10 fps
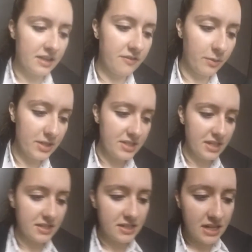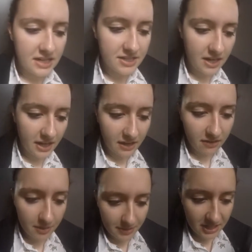The voice ceased. Sucking
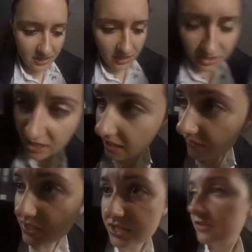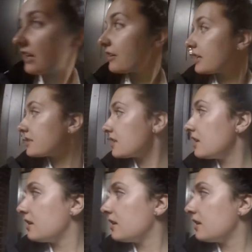a lemon, he took stock of his surroundings.